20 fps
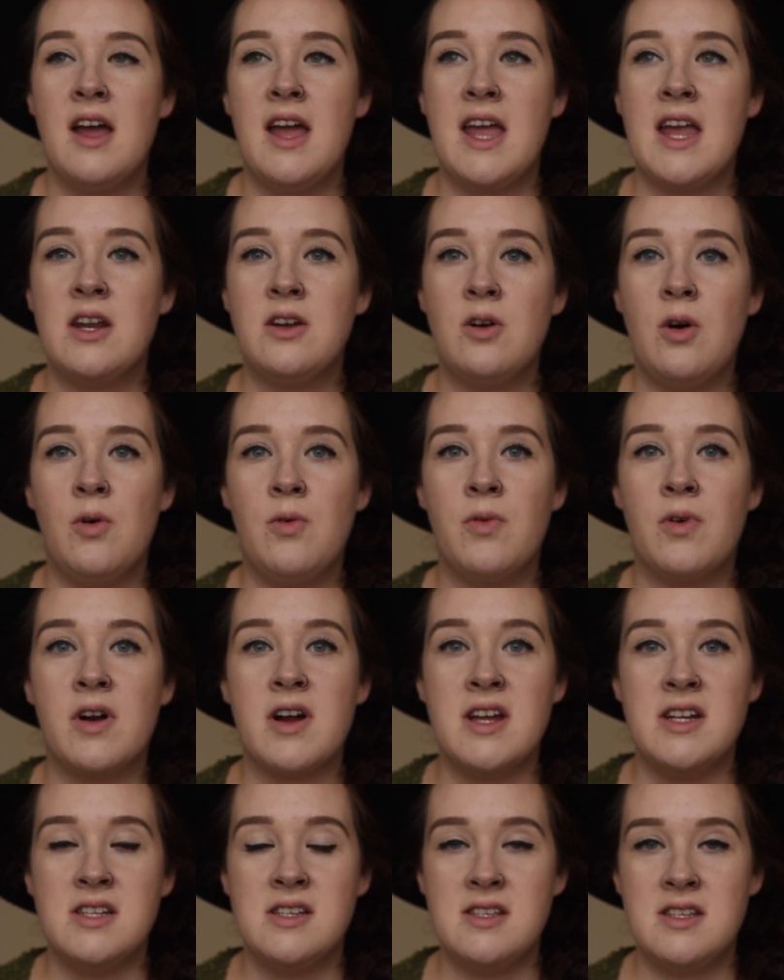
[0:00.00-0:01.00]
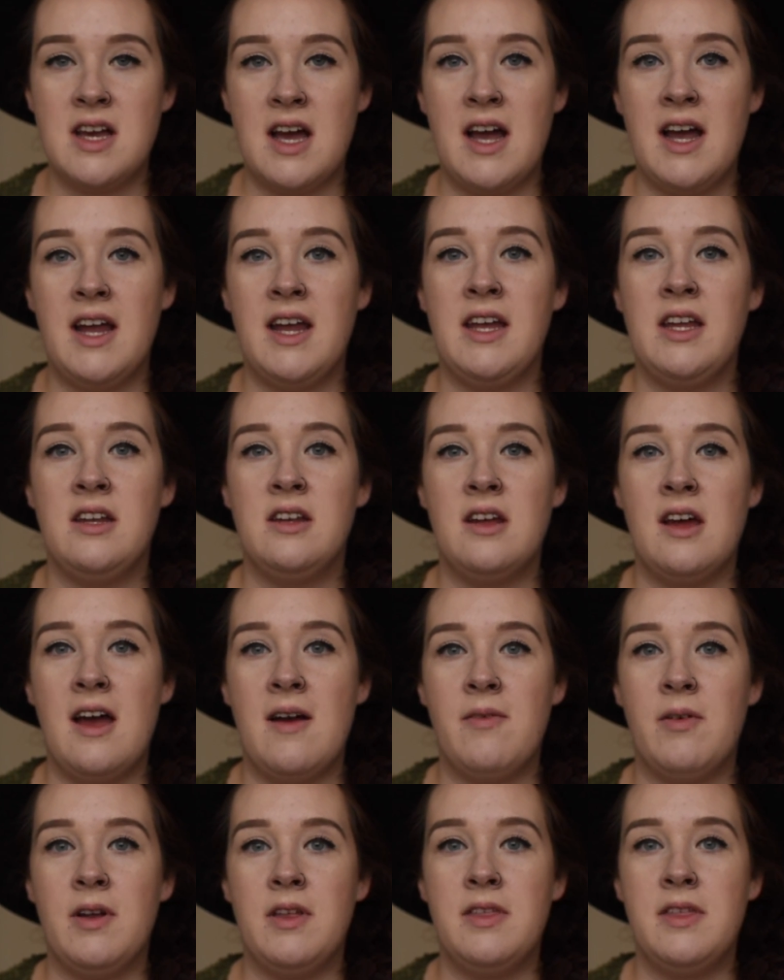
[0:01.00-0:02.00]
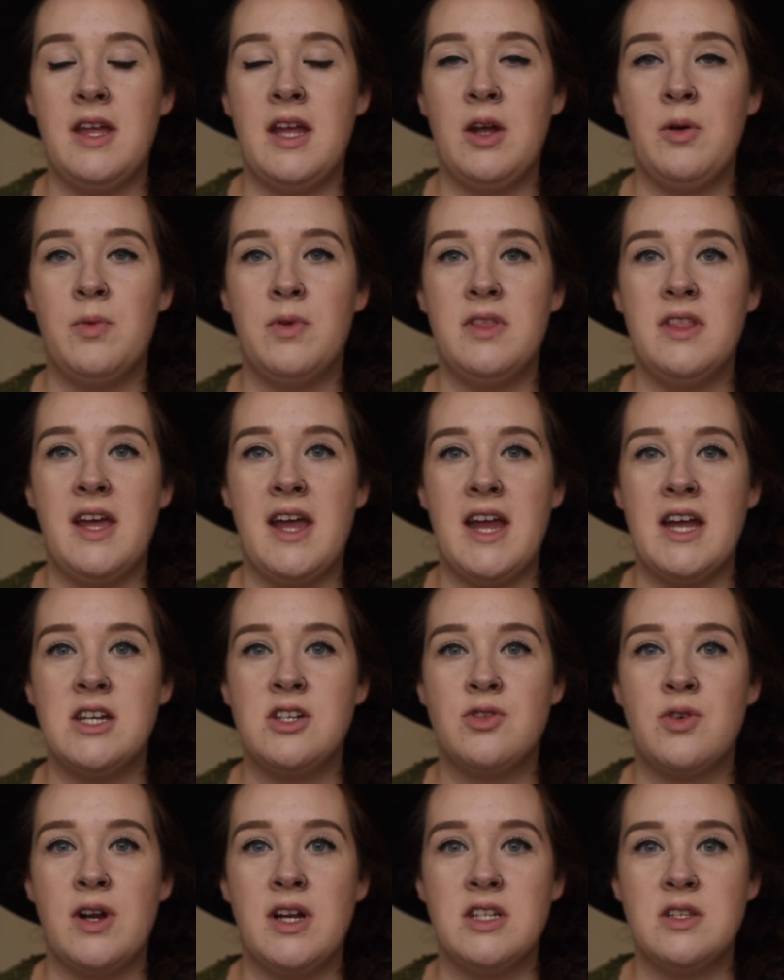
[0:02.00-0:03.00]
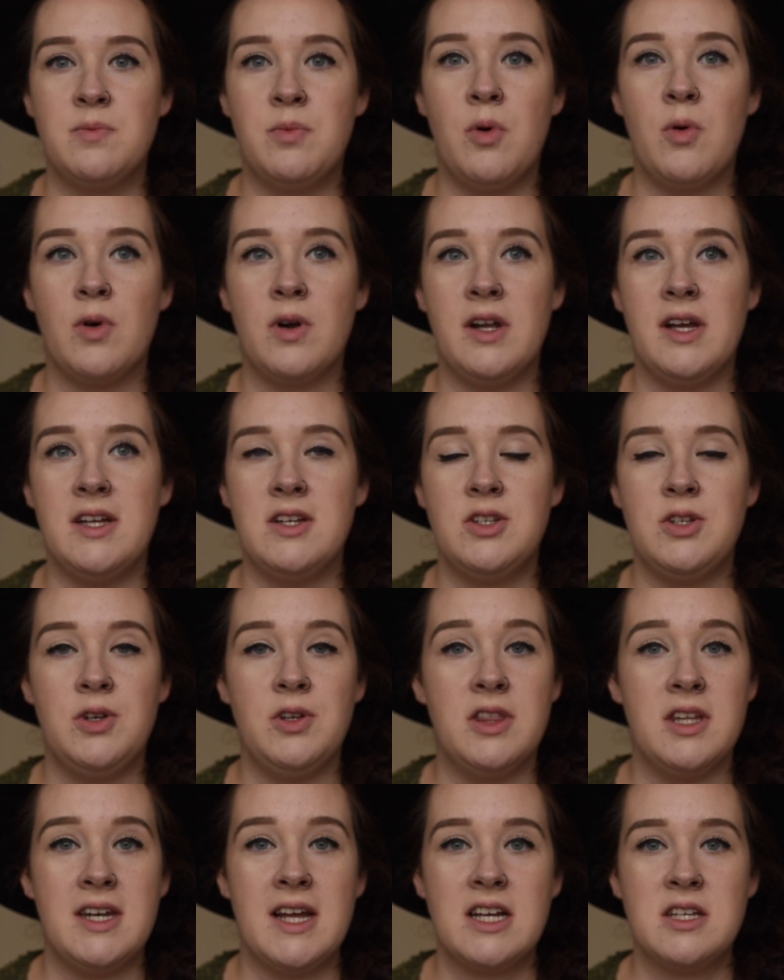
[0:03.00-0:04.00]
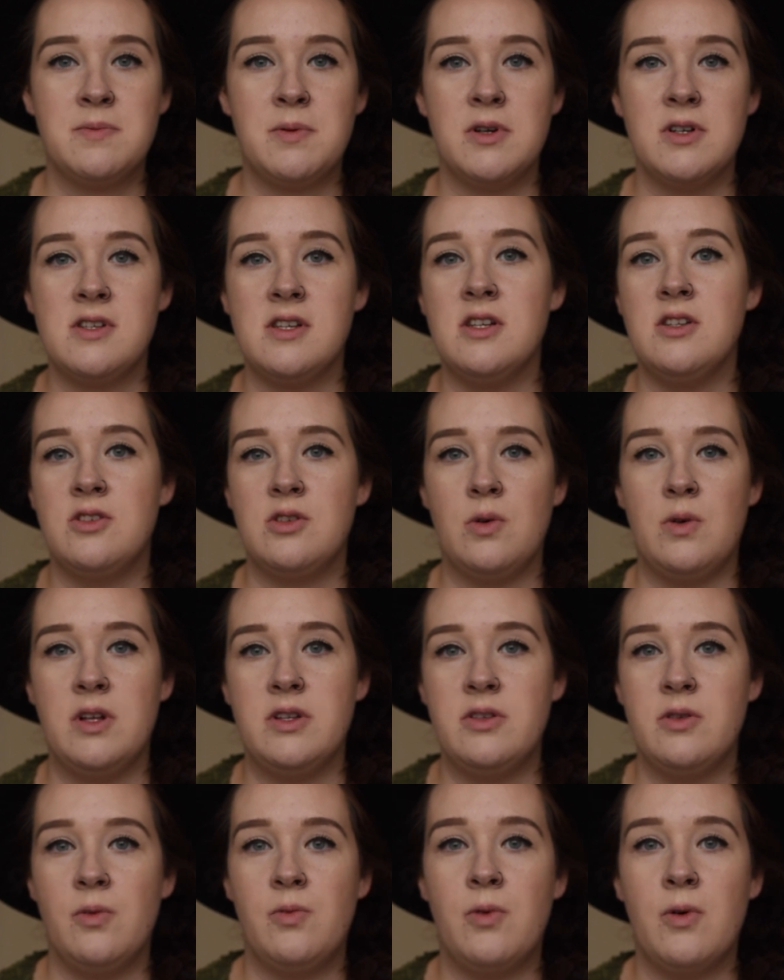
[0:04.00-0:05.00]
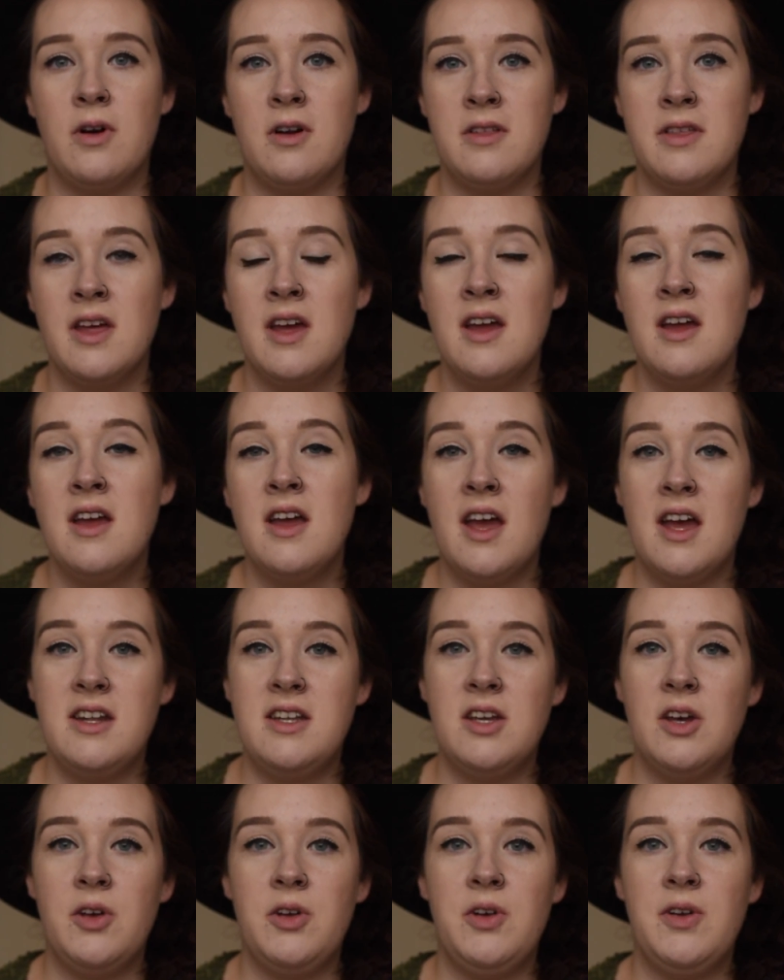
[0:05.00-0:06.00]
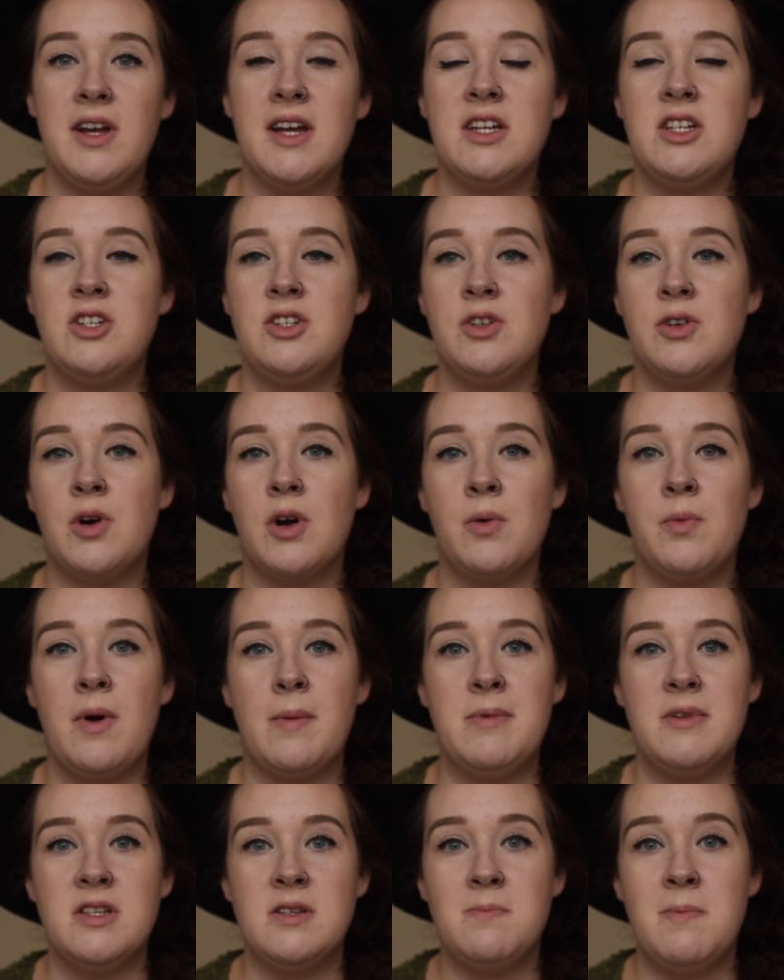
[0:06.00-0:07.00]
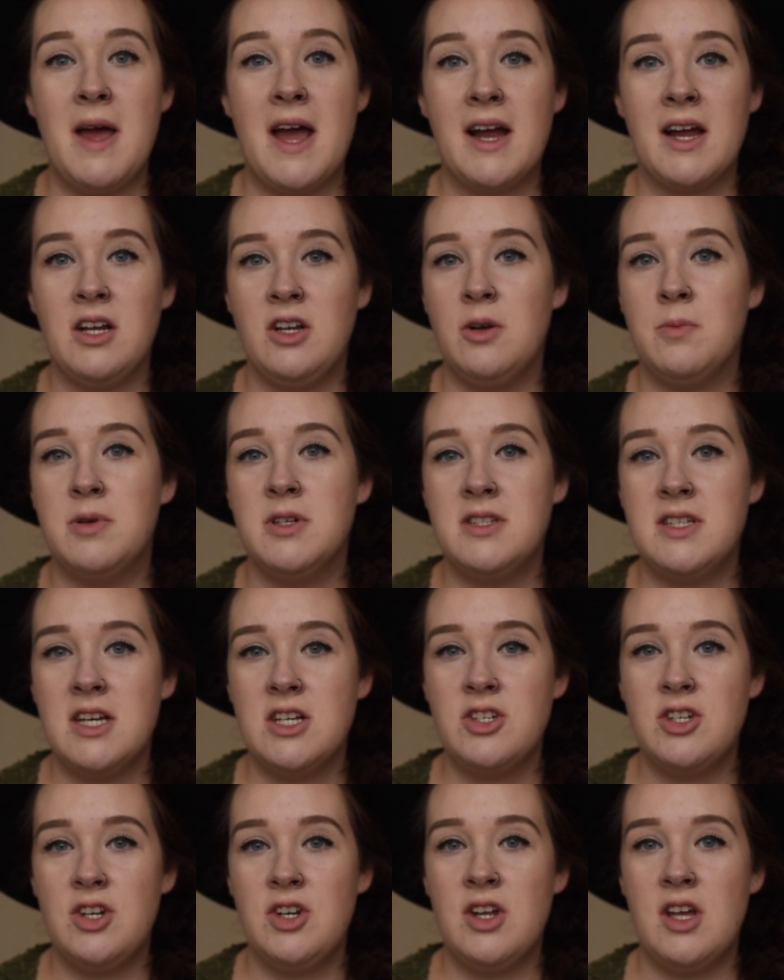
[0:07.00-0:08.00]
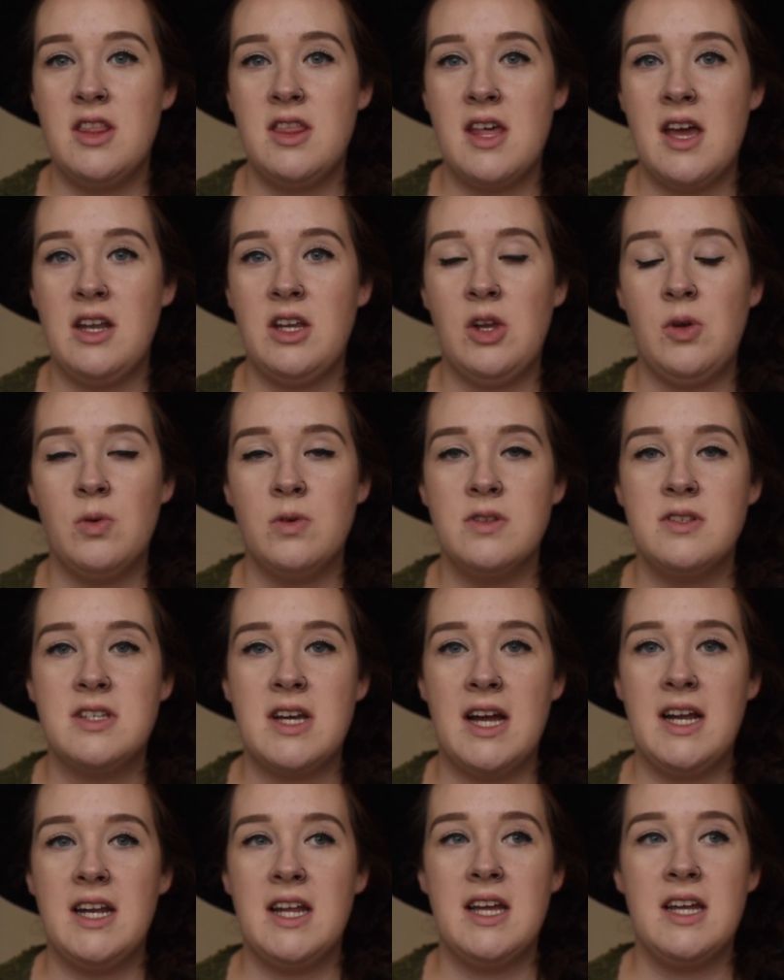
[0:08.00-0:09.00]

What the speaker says: hand over and signed everything when they transport it to the next person, and so on and so forth, until you get your weapons back in your possession, and then you will sign